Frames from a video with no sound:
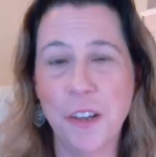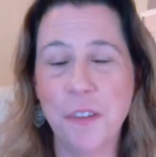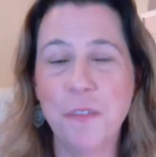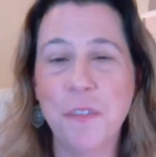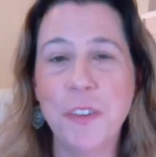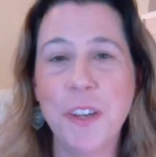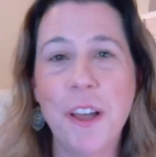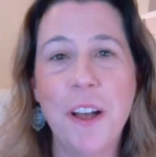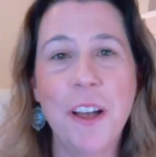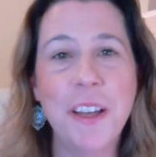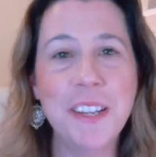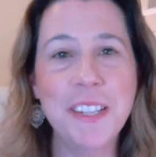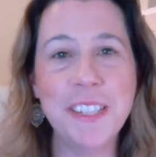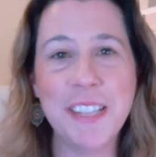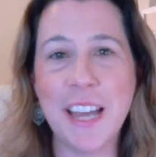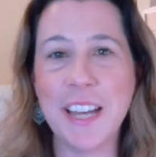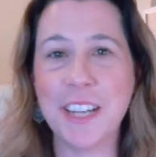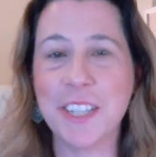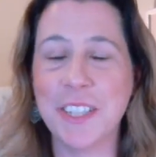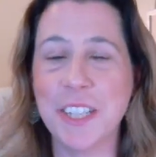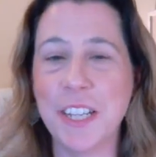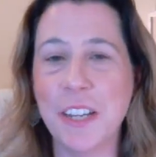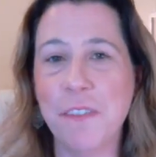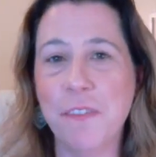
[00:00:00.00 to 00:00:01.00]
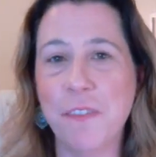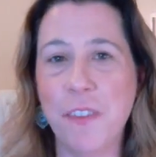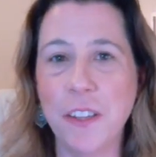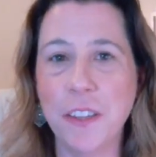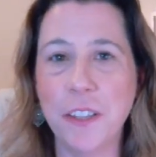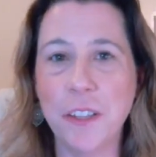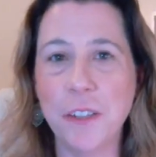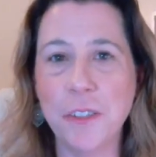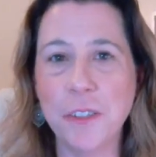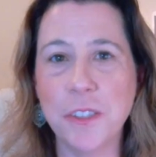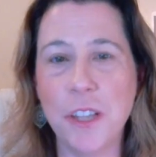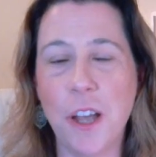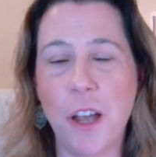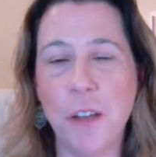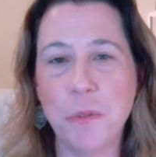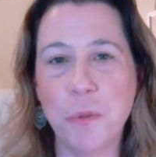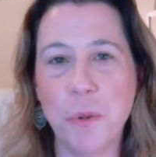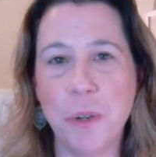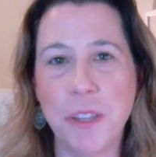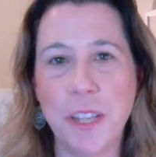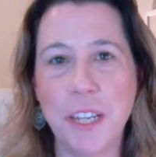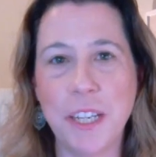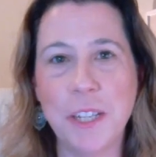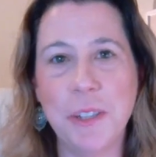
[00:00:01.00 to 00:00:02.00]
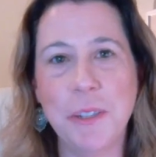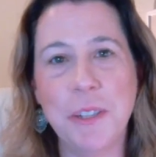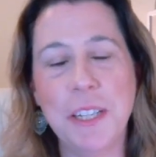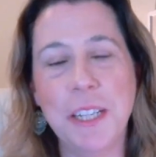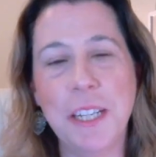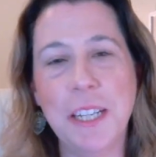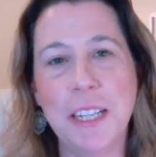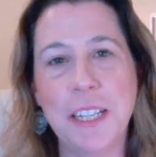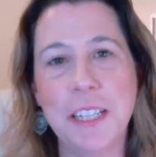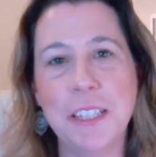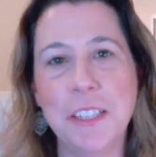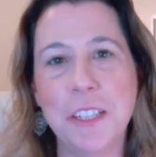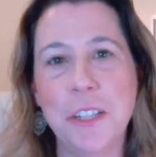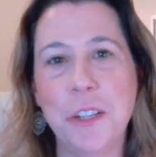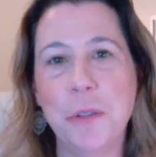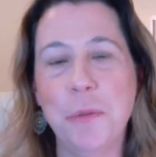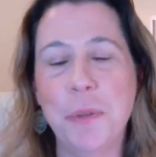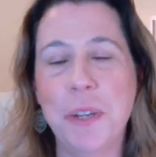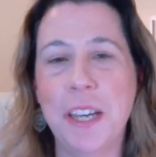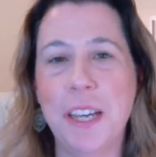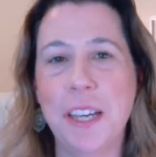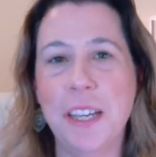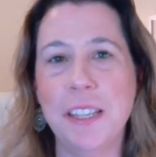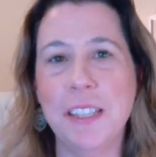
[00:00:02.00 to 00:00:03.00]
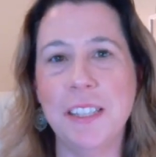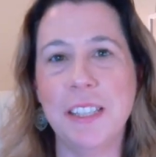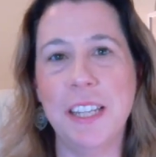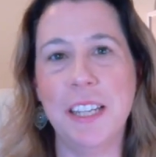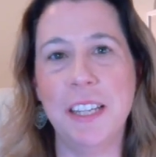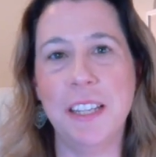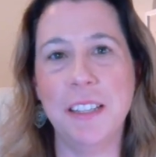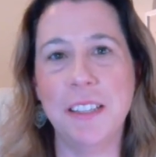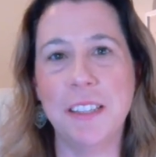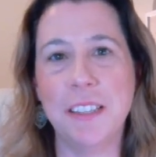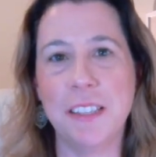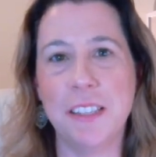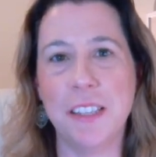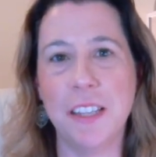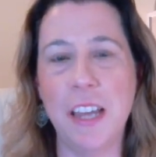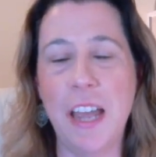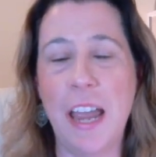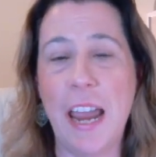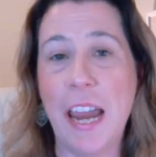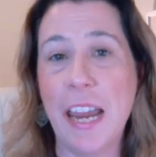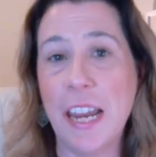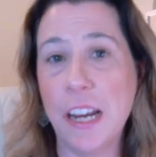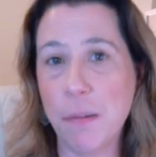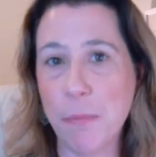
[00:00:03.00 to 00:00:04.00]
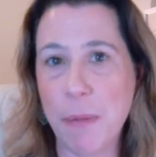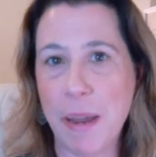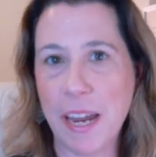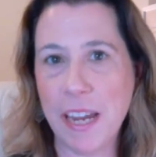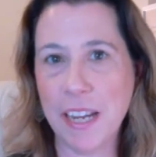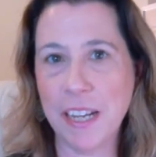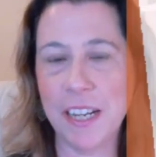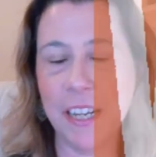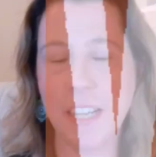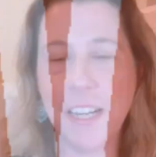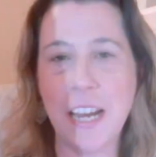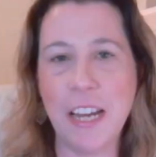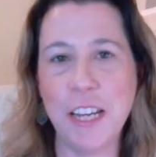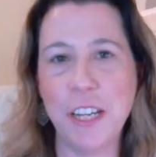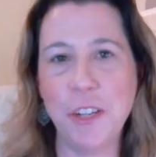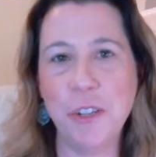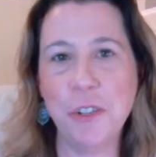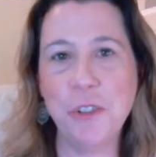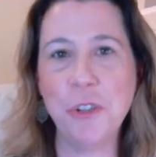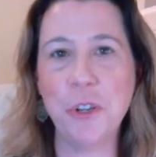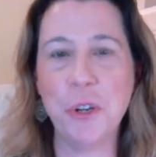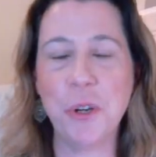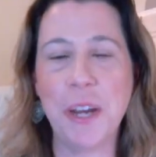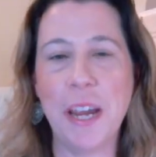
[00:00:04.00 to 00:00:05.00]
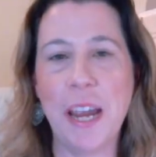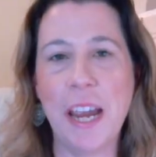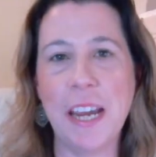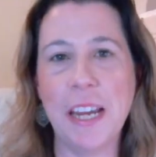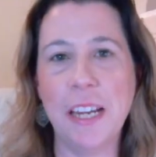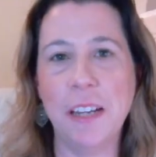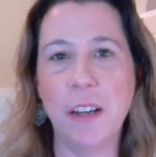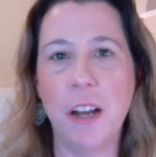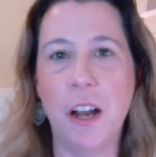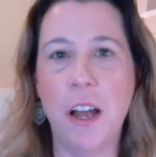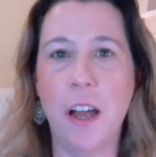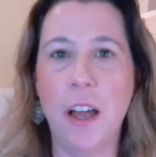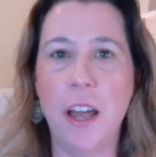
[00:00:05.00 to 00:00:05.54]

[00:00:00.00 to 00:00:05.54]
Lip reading: Vyond is actually a fun little software that you can get into because it's animated and you can create